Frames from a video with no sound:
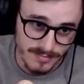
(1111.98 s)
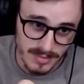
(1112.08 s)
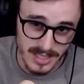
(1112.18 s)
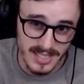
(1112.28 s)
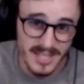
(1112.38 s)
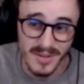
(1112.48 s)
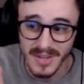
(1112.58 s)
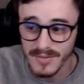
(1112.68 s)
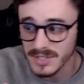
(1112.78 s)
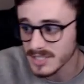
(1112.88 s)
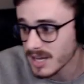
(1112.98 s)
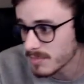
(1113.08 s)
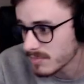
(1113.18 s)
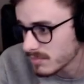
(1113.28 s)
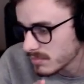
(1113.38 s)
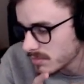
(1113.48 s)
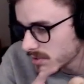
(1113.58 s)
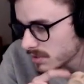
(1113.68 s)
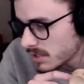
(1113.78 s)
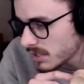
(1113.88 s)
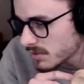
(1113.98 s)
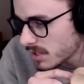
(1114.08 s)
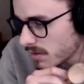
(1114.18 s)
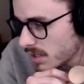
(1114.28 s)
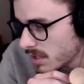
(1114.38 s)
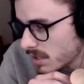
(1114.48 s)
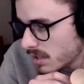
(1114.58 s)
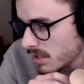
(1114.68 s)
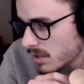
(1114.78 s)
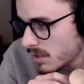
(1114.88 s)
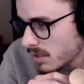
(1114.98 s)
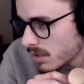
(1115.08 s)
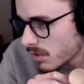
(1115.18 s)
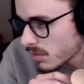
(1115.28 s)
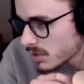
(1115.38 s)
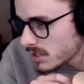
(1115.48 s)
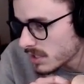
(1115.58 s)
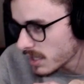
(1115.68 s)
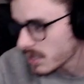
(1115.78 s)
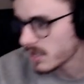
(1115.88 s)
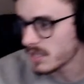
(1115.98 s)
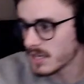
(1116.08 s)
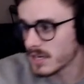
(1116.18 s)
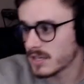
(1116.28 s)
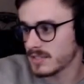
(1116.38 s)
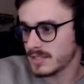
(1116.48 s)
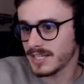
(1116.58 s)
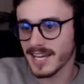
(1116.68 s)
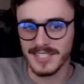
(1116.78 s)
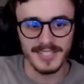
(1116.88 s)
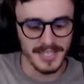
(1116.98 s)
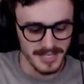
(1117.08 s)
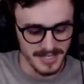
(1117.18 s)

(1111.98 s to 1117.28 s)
Because then they'll never stop sending you stuff. Quarantine got you good there. Yes.